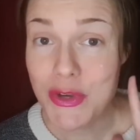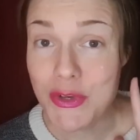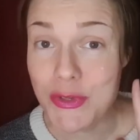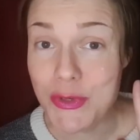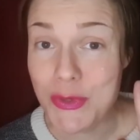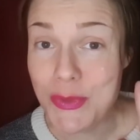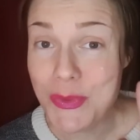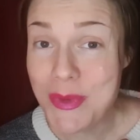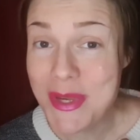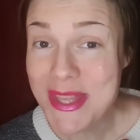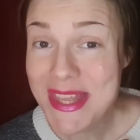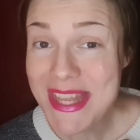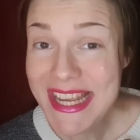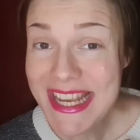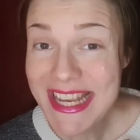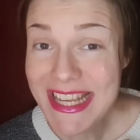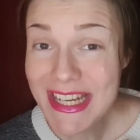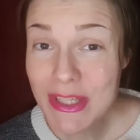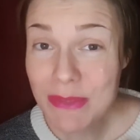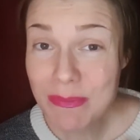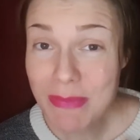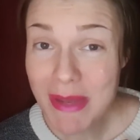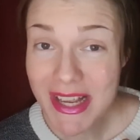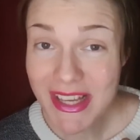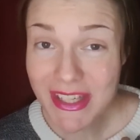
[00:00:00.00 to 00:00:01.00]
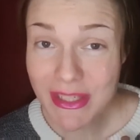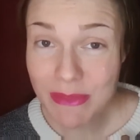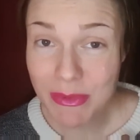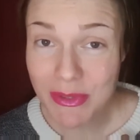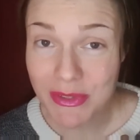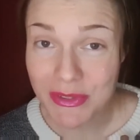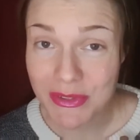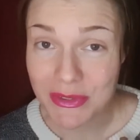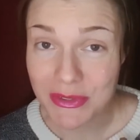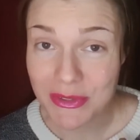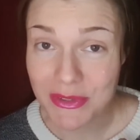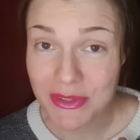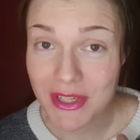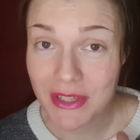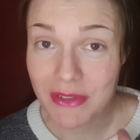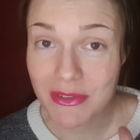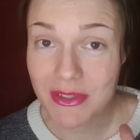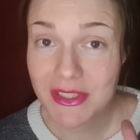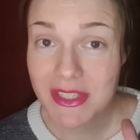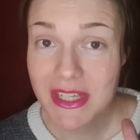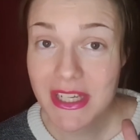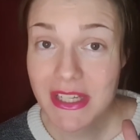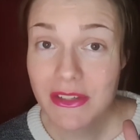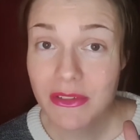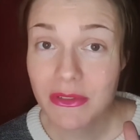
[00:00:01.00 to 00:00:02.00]
Do we think it is possible, sir, that
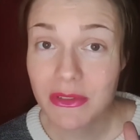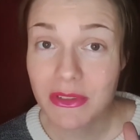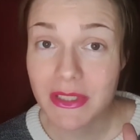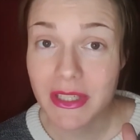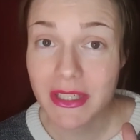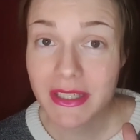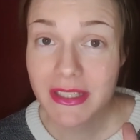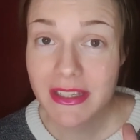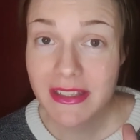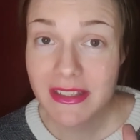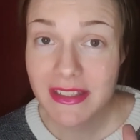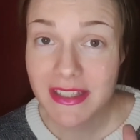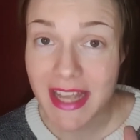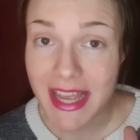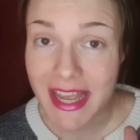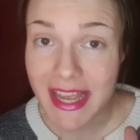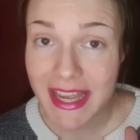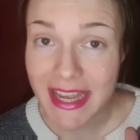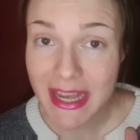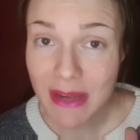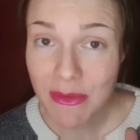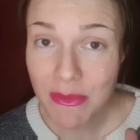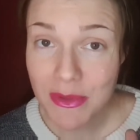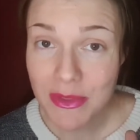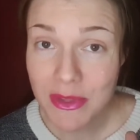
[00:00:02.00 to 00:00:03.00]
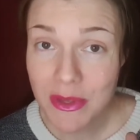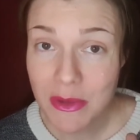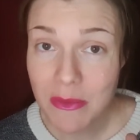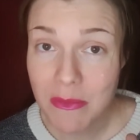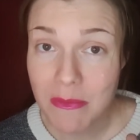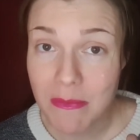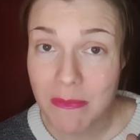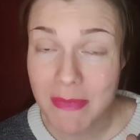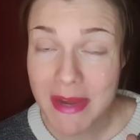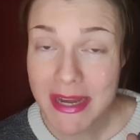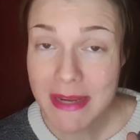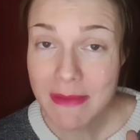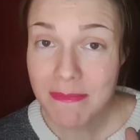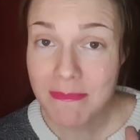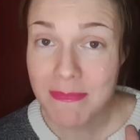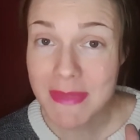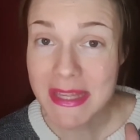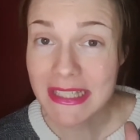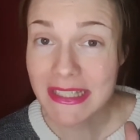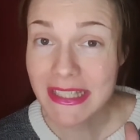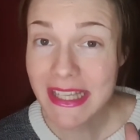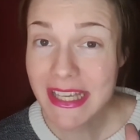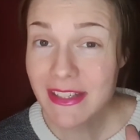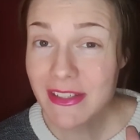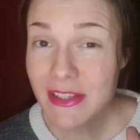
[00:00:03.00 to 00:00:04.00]
Christine's reluctance to hang out with you might be
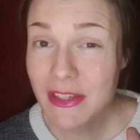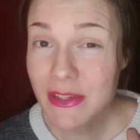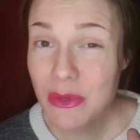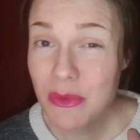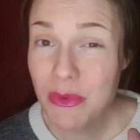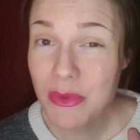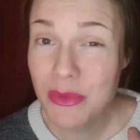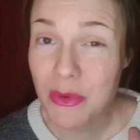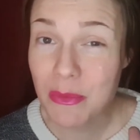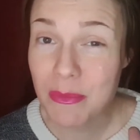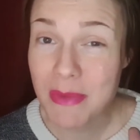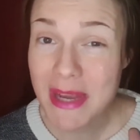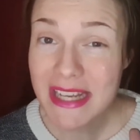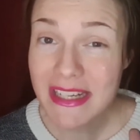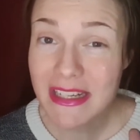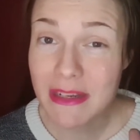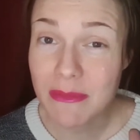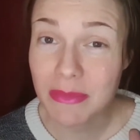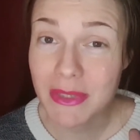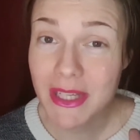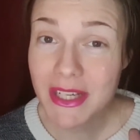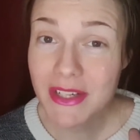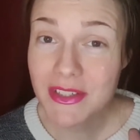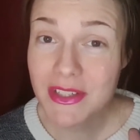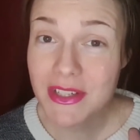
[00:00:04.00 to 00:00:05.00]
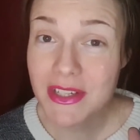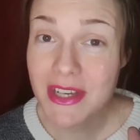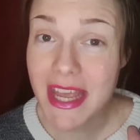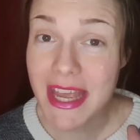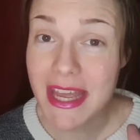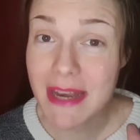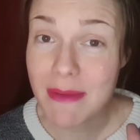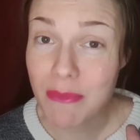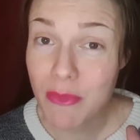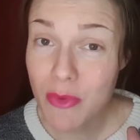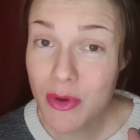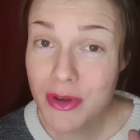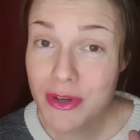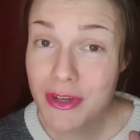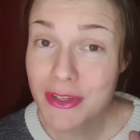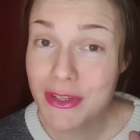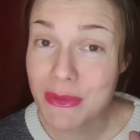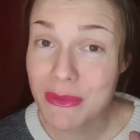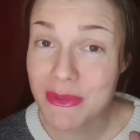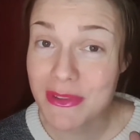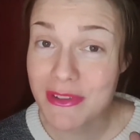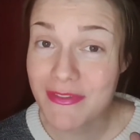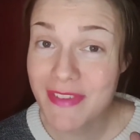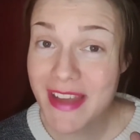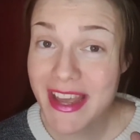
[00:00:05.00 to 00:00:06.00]
less to do with your bad complexion and more to
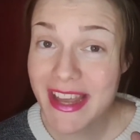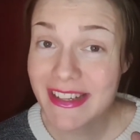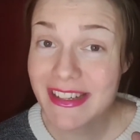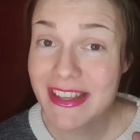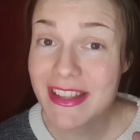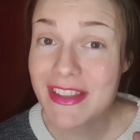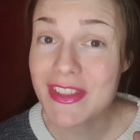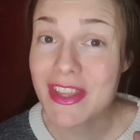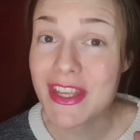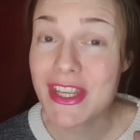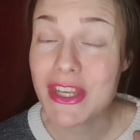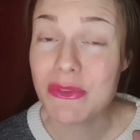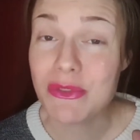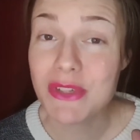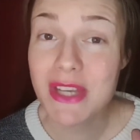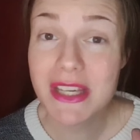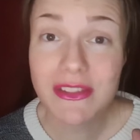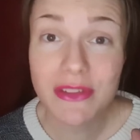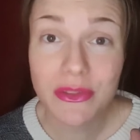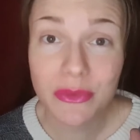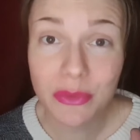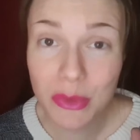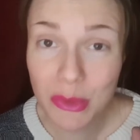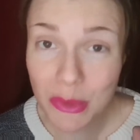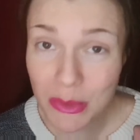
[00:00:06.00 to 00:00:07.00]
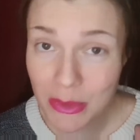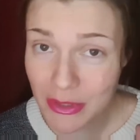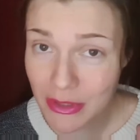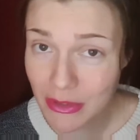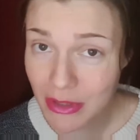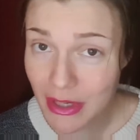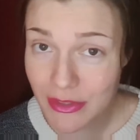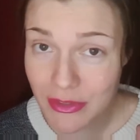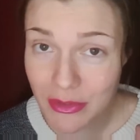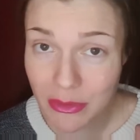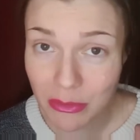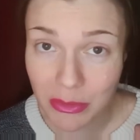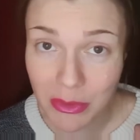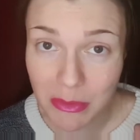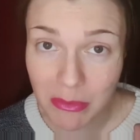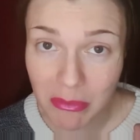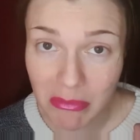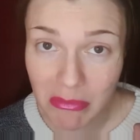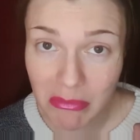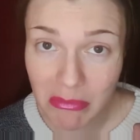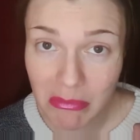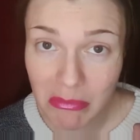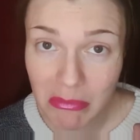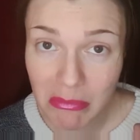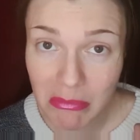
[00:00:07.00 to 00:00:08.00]
do with the fact that you just threw her across the room?
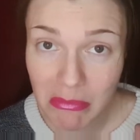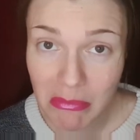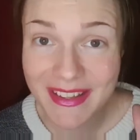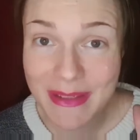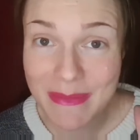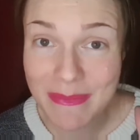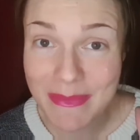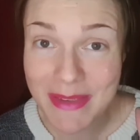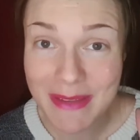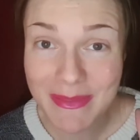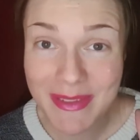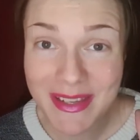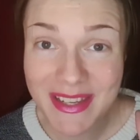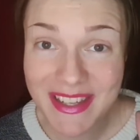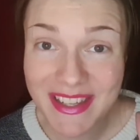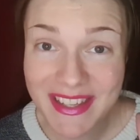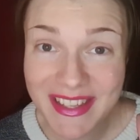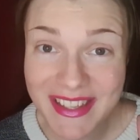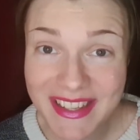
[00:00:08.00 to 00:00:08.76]
Maybe.